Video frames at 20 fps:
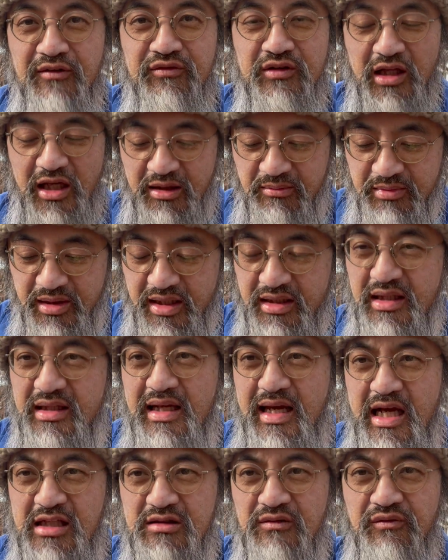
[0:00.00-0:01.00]
like meat. It
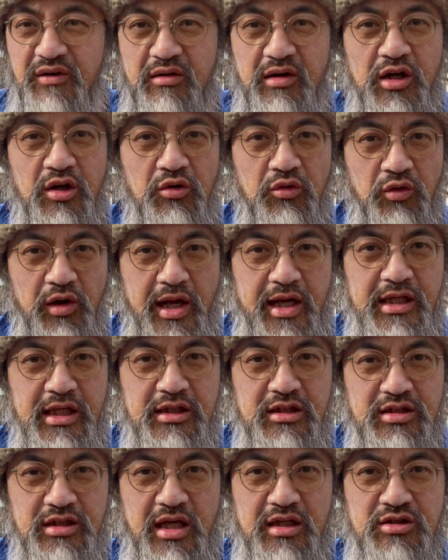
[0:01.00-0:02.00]
has a very
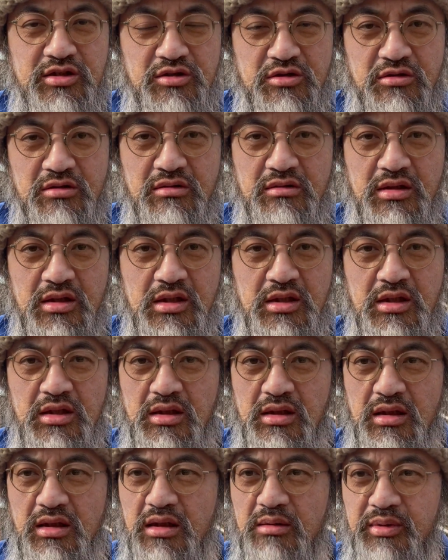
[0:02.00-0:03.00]
grainy texture
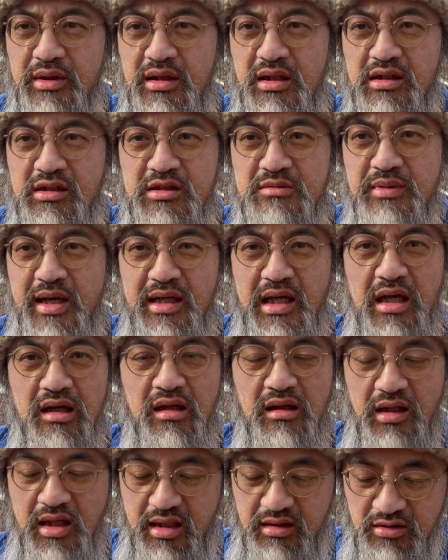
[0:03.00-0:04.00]
because it's made out
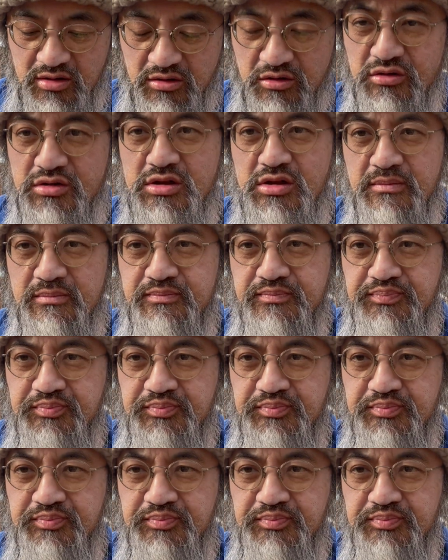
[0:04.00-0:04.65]
of lentils.